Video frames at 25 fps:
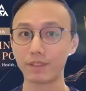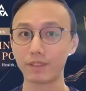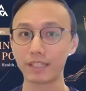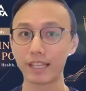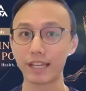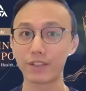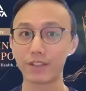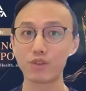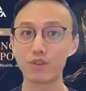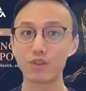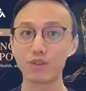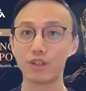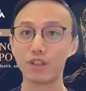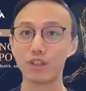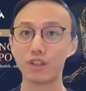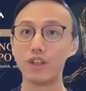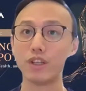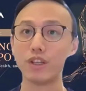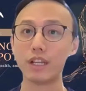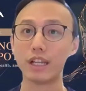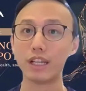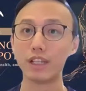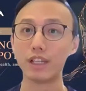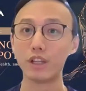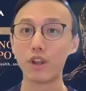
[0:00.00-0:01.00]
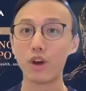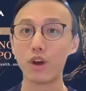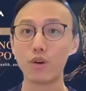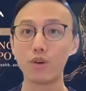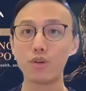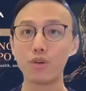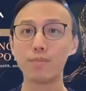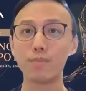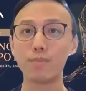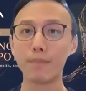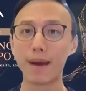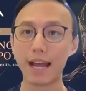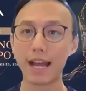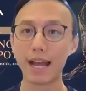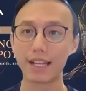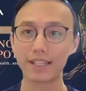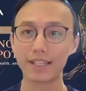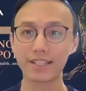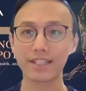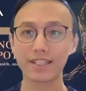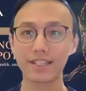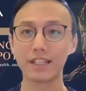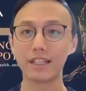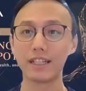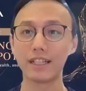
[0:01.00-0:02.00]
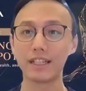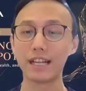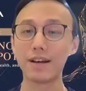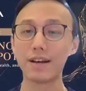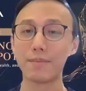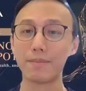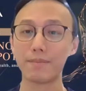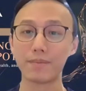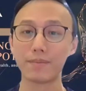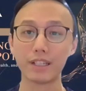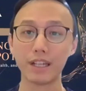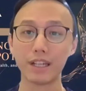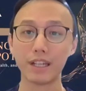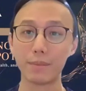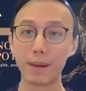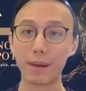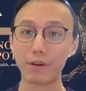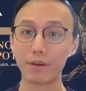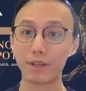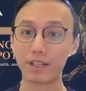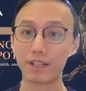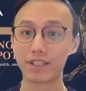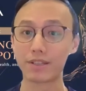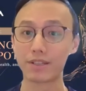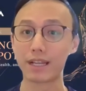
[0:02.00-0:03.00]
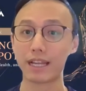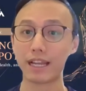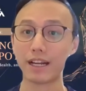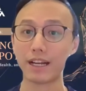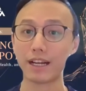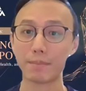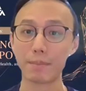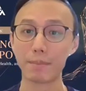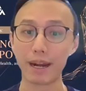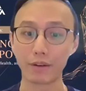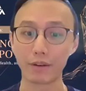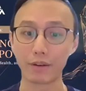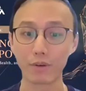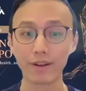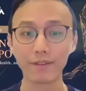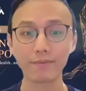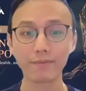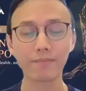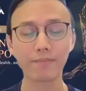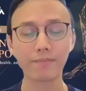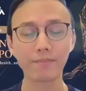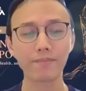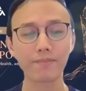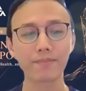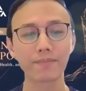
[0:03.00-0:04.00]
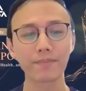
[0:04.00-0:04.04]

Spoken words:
get you and know Matt about his background.